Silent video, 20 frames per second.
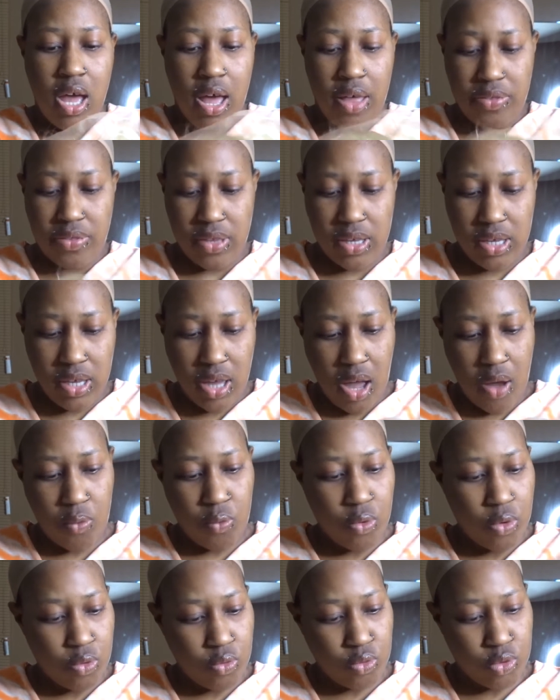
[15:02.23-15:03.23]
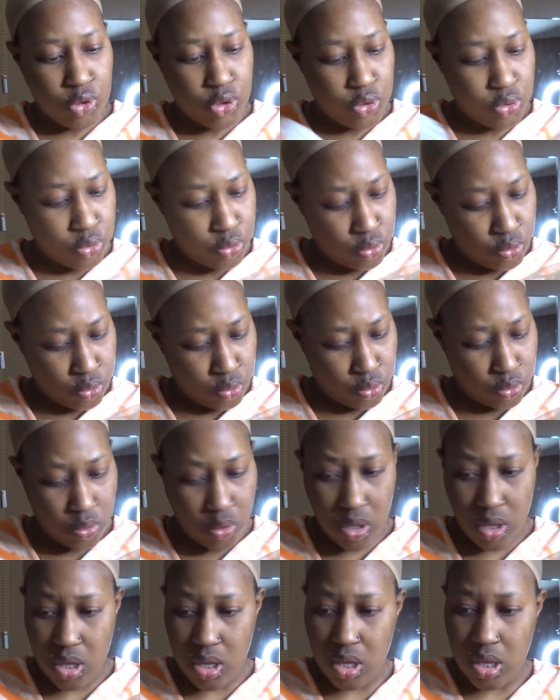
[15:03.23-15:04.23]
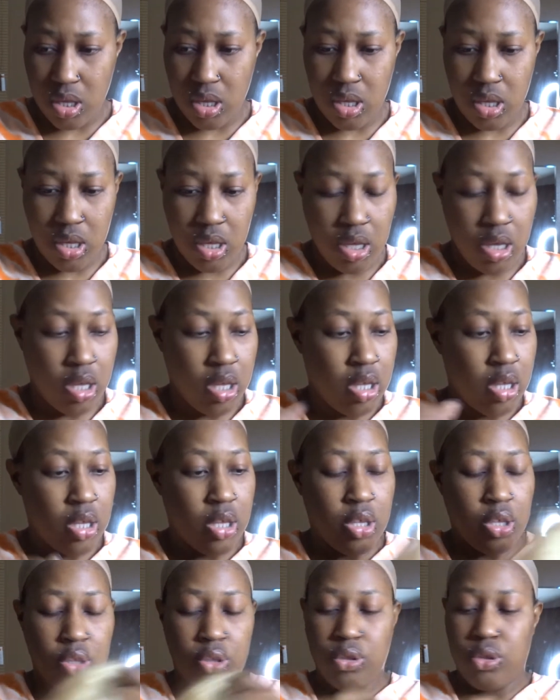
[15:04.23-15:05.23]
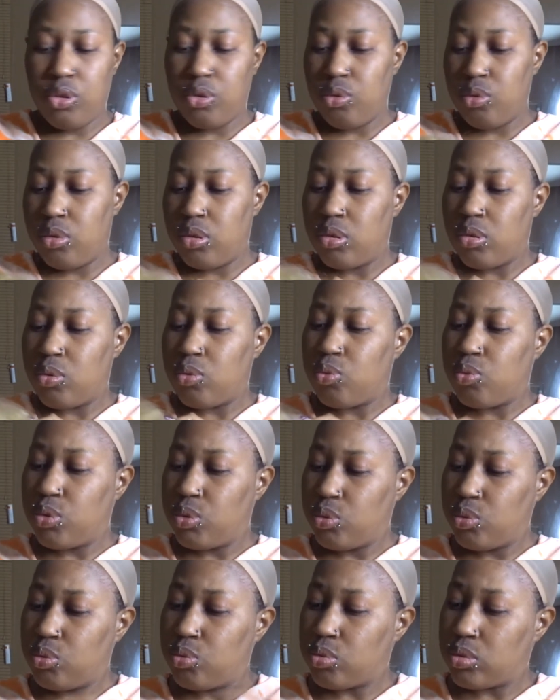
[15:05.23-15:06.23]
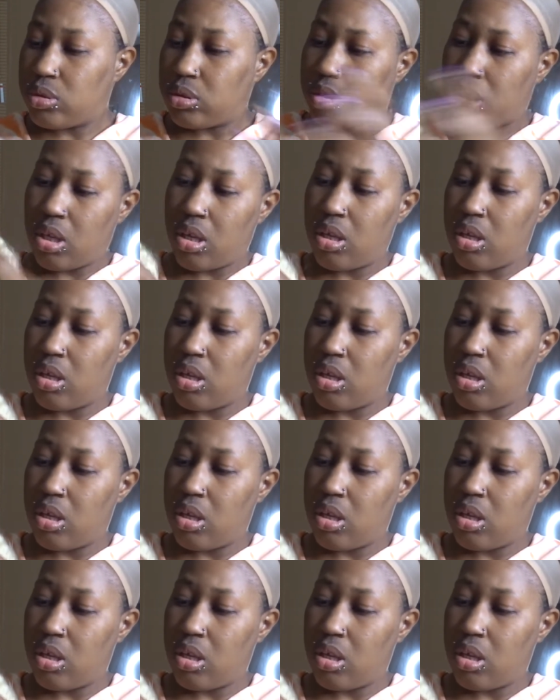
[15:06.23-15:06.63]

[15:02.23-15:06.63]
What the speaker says: I think I want to do the roots